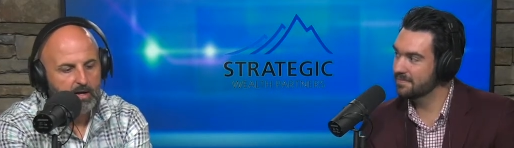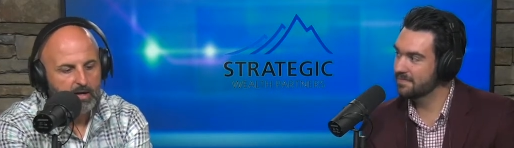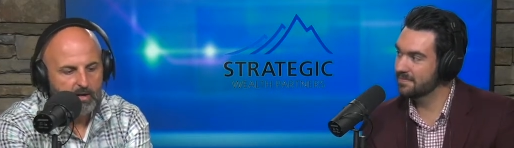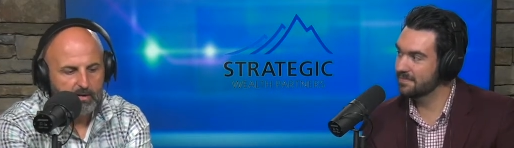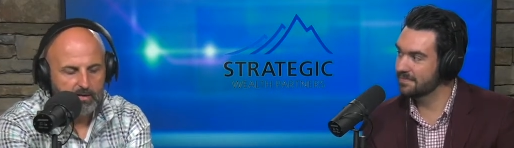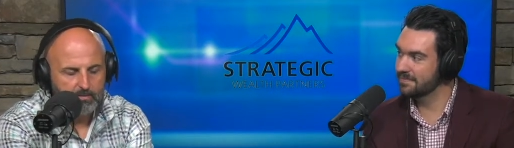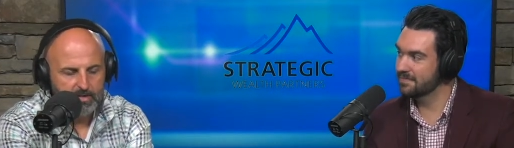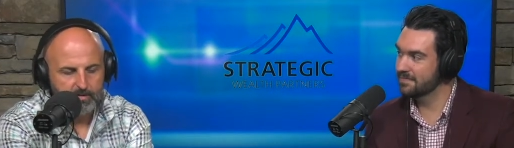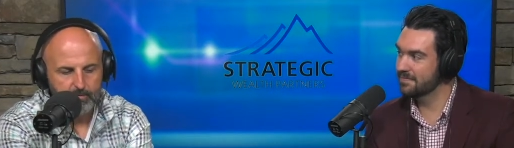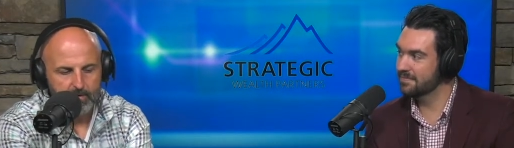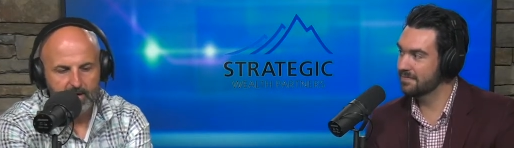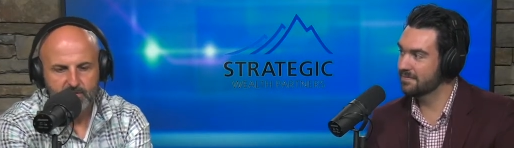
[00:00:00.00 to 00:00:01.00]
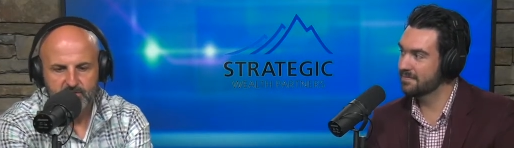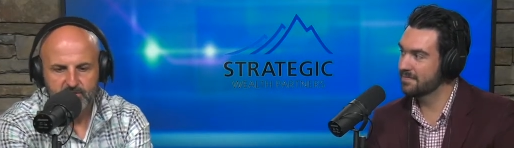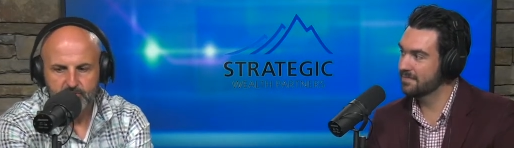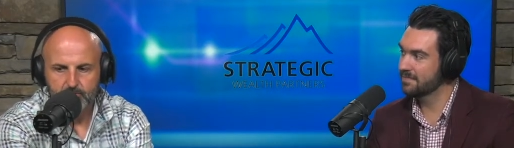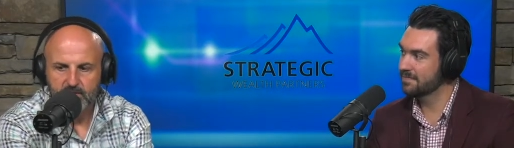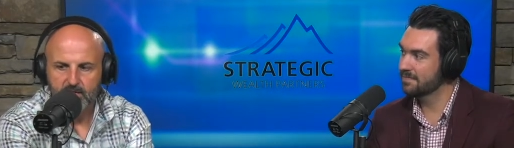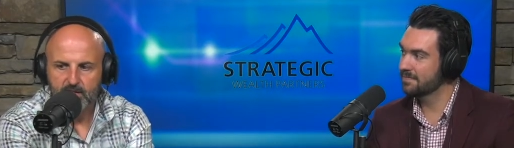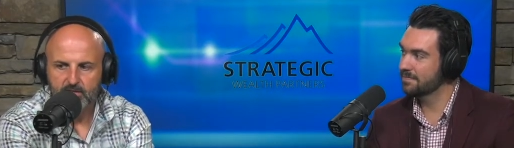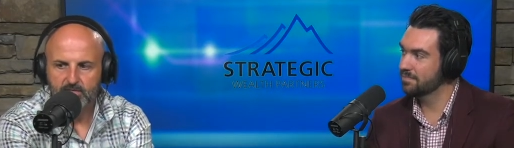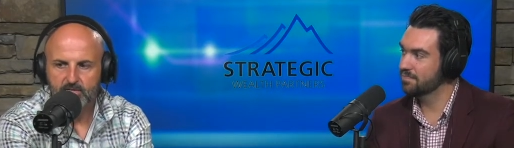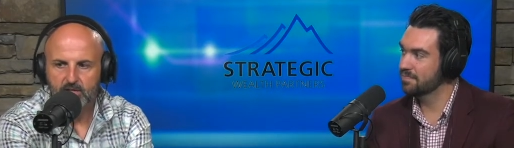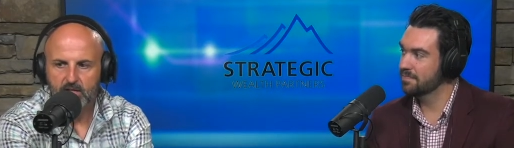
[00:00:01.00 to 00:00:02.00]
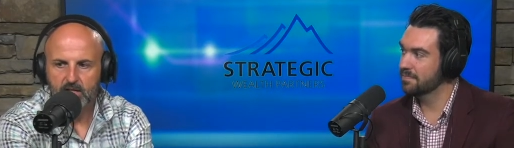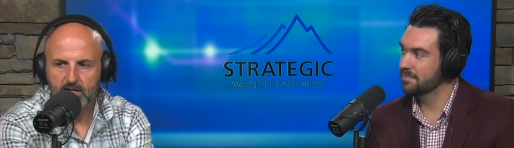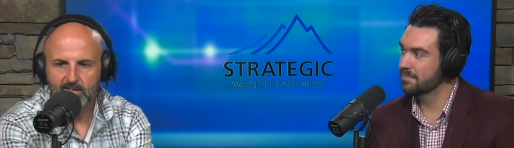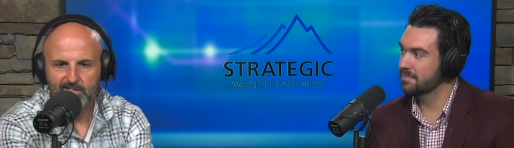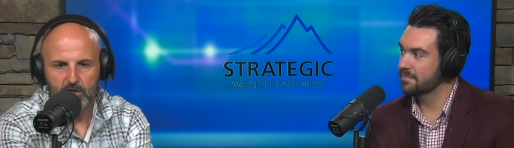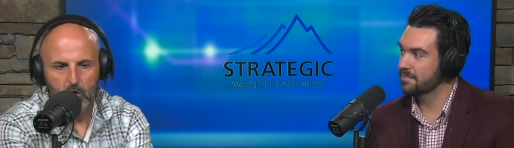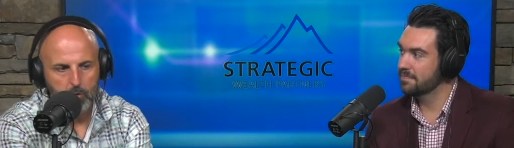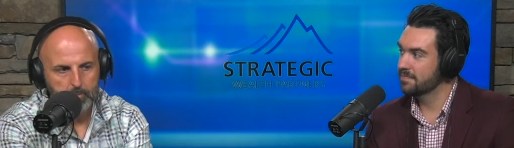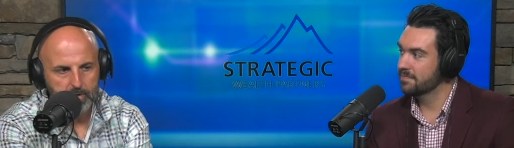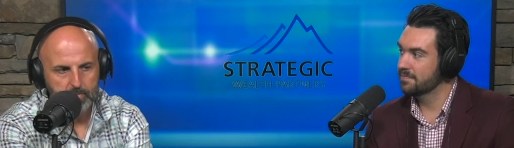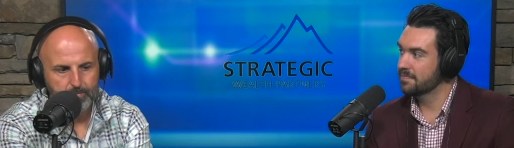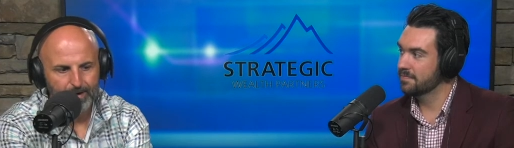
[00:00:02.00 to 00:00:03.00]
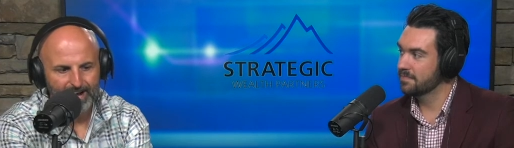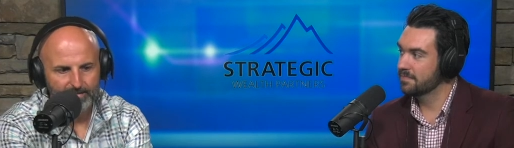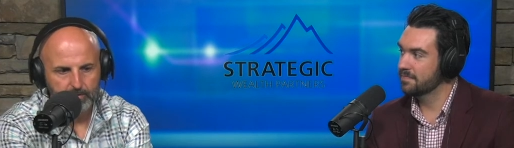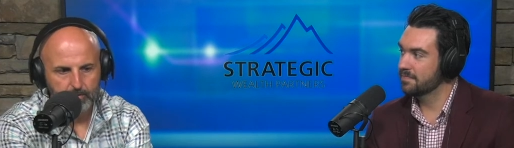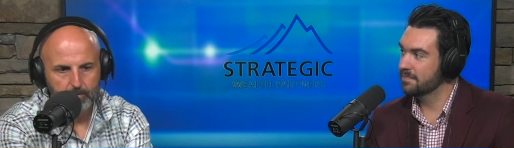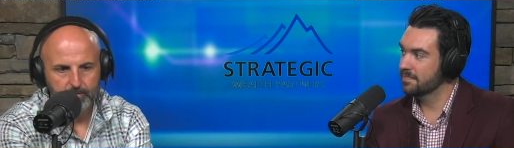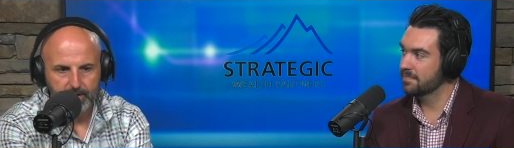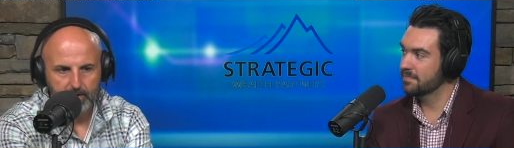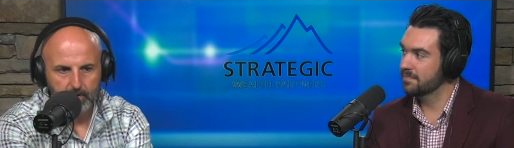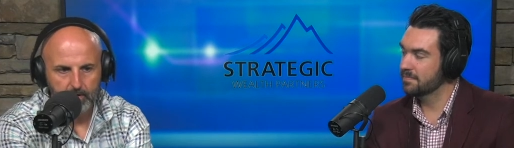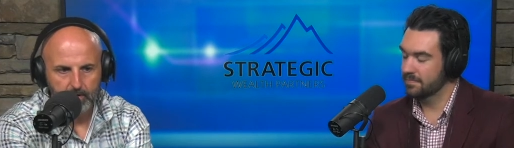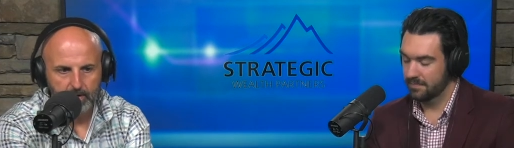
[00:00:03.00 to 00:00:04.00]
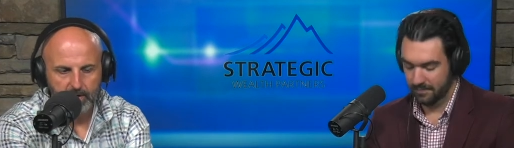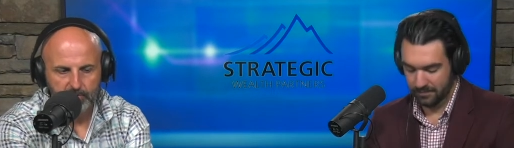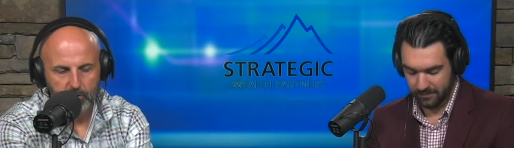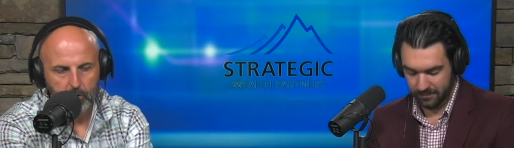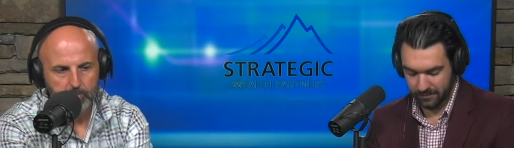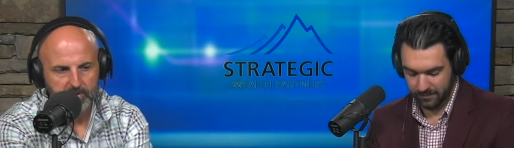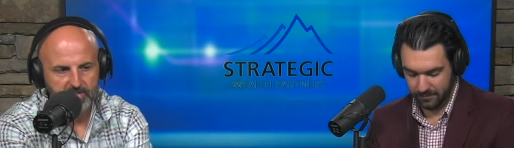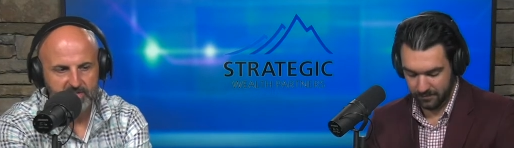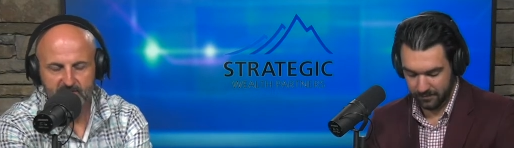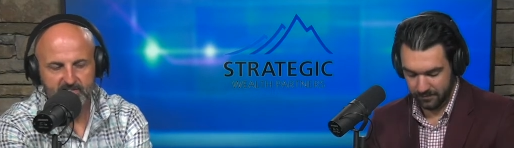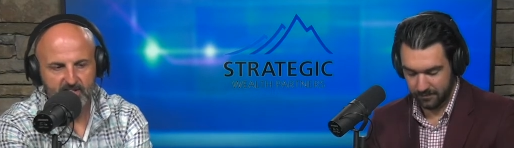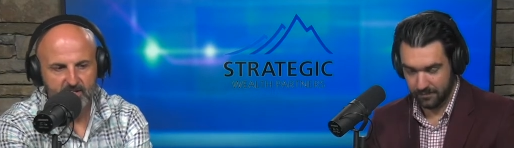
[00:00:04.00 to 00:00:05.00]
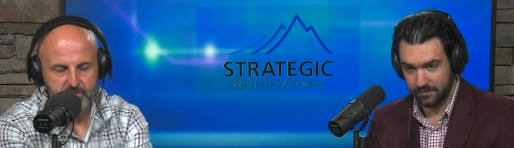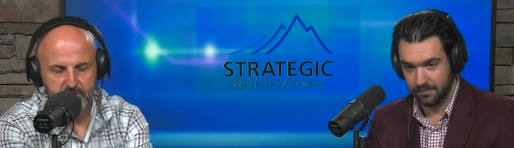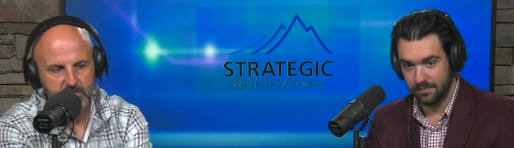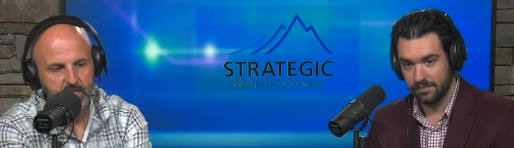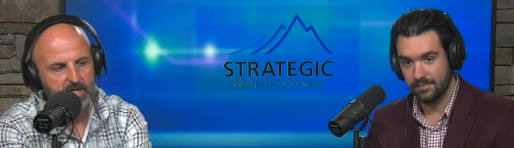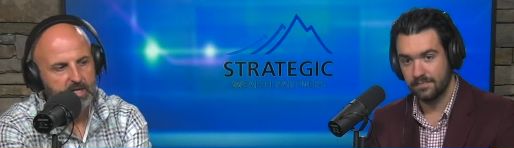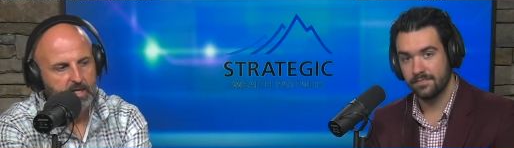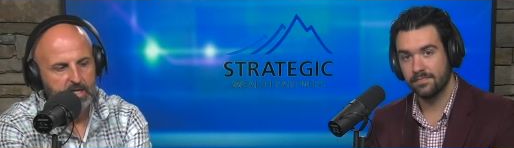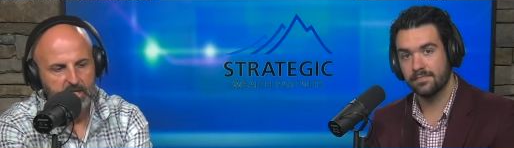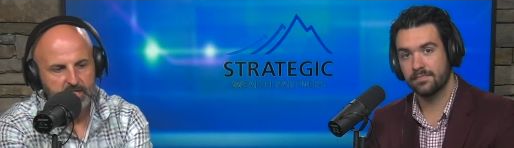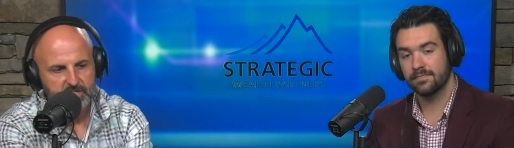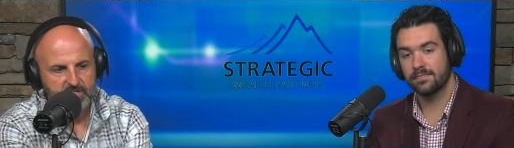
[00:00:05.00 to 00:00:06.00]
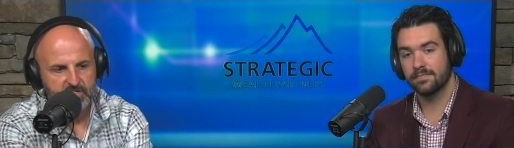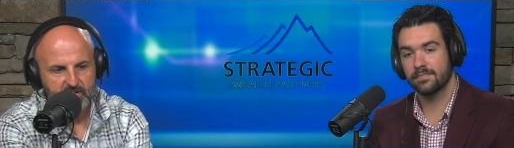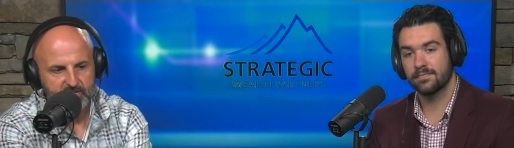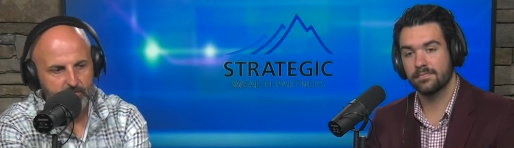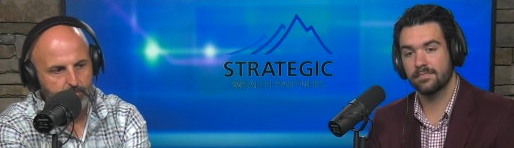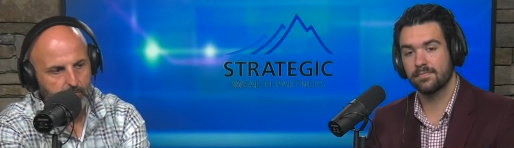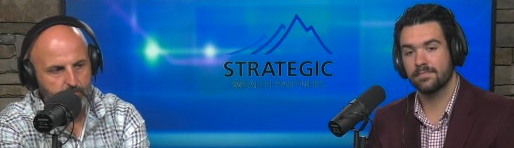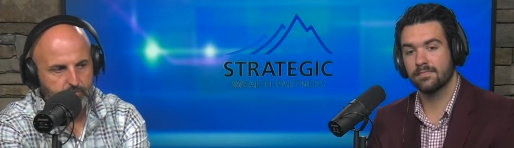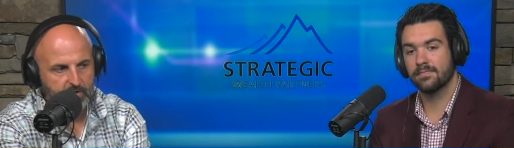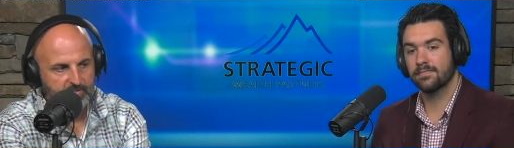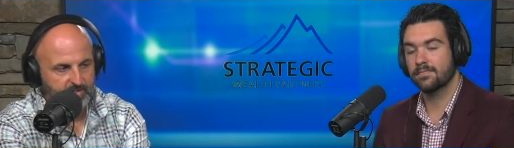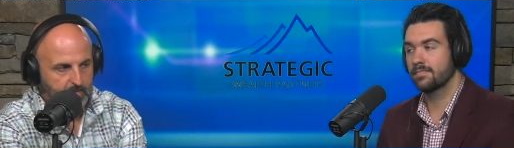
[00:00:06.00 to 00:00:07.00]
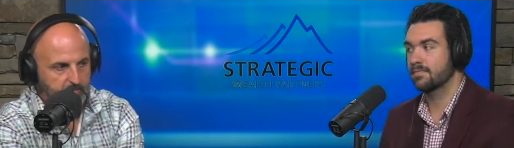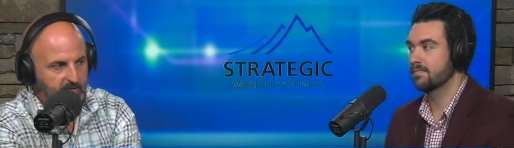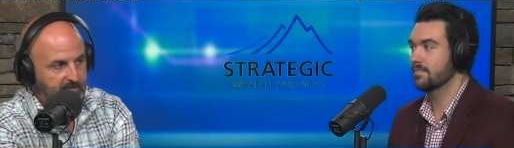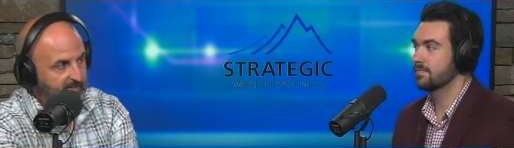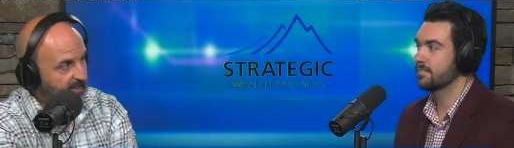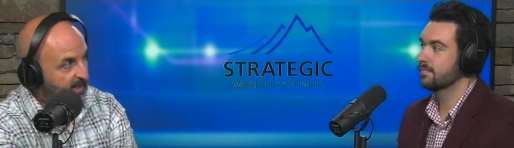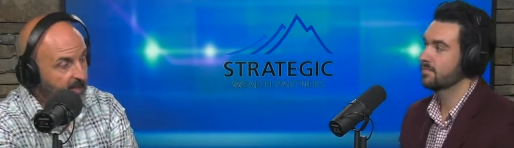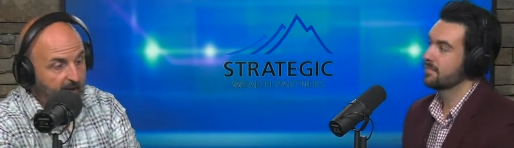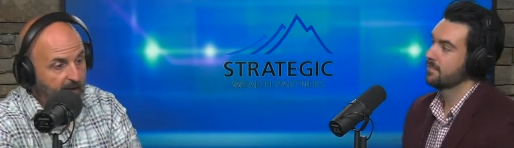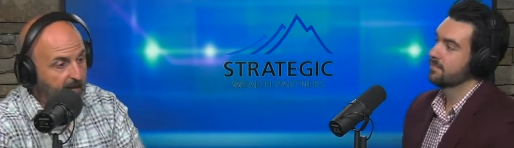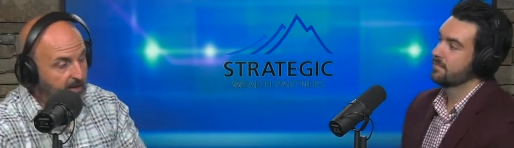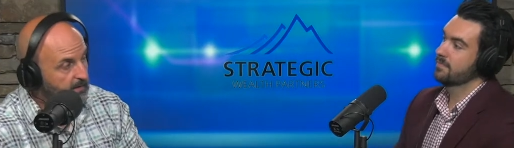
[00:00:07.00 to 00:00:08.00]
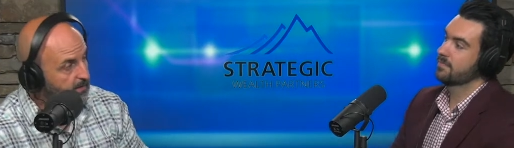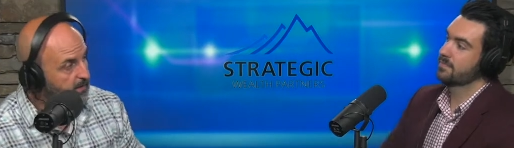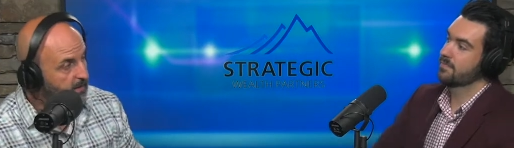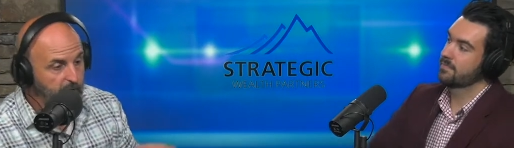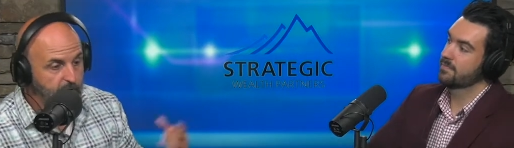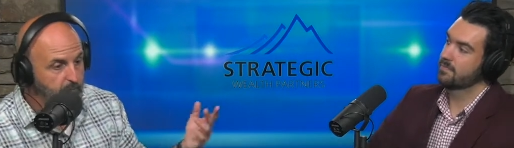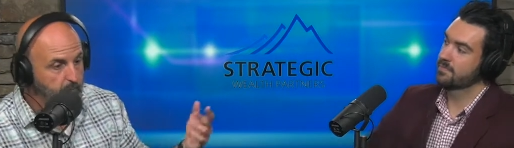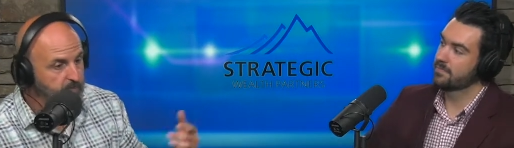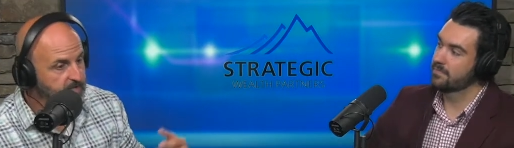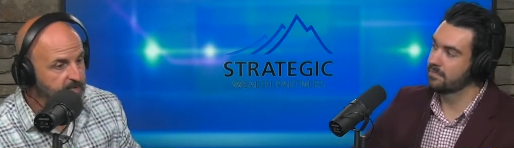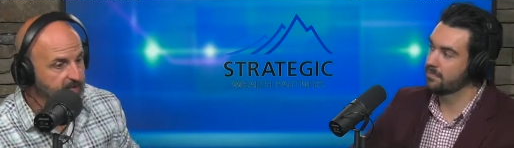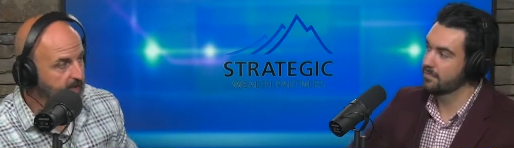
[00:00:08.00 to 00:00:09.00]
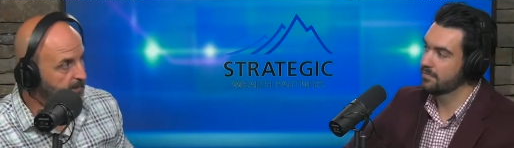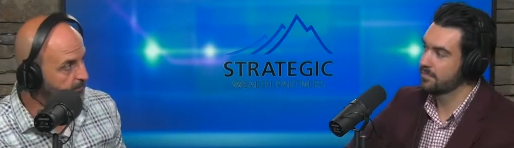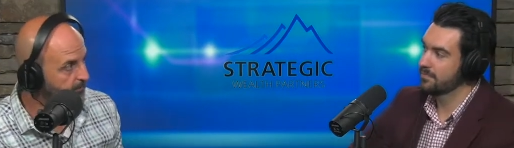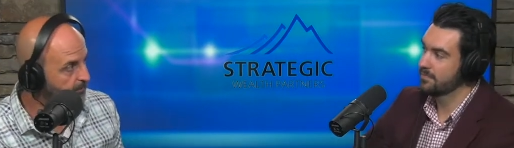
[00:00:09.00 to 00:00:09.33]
Speaker 1: I like my nephrologist because he's an open, practical thinker. He's open to discussion. He just doesn't throw drugs at me and say, "Hey, here's what we're taking."